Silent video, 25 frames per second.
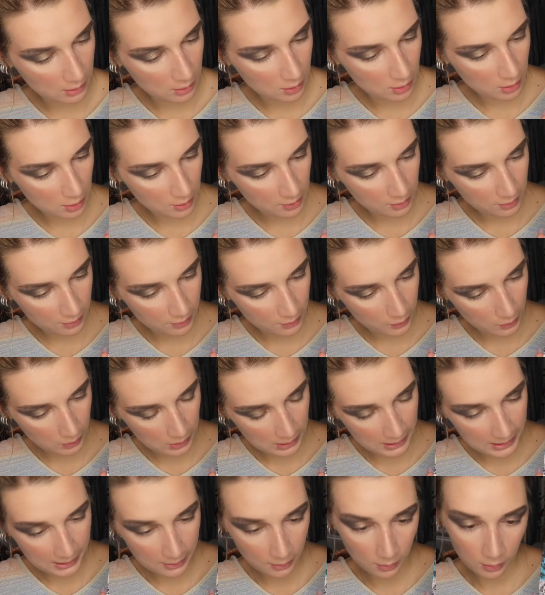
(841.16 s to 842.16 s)
no
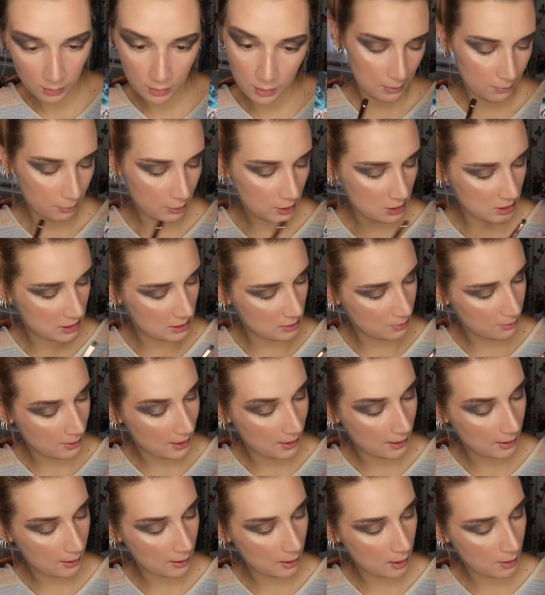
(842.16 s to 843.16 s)
fallout. The brush is
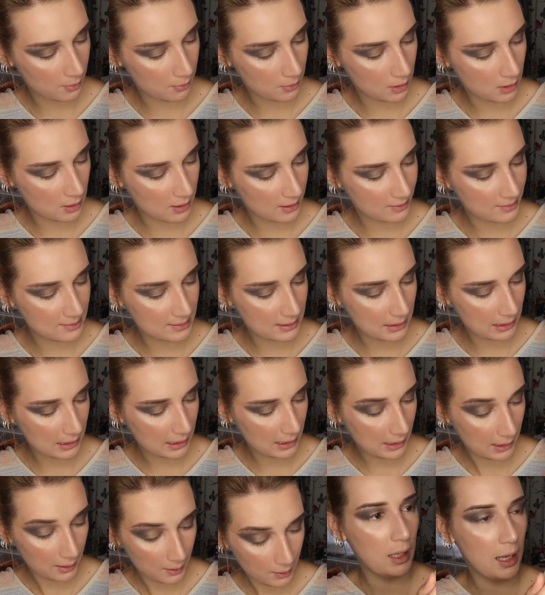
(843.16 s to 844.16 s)
picking it up
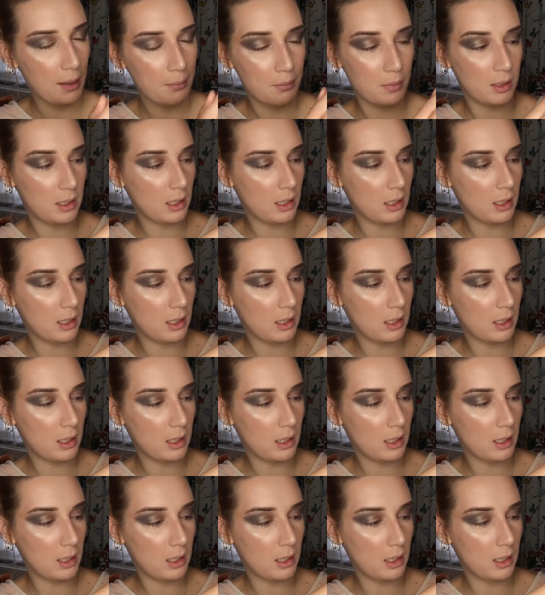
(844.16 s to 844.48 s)
nicely. Yep,